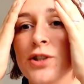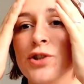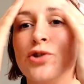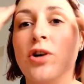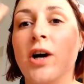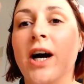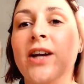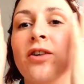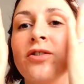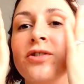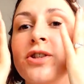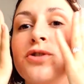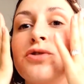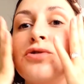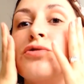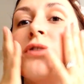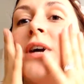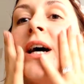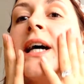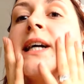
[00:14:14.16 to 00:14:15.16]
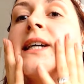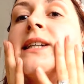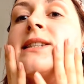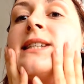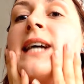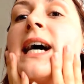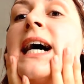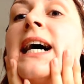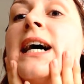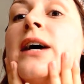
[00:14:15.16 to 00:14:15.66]
Try not to drag
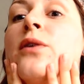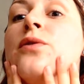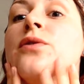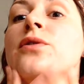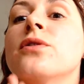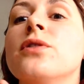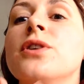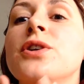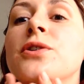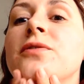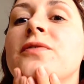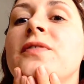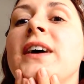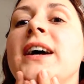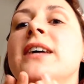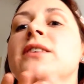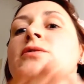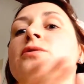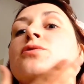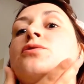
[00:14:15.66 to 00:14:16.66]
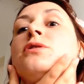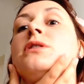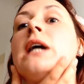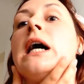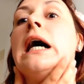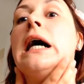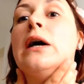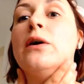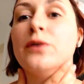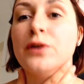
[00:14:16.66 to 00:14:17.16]
down your face or
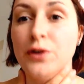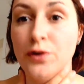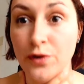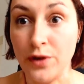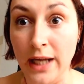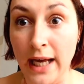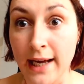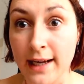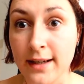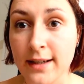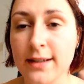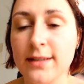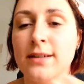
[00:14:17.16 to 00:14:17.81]
down your neck.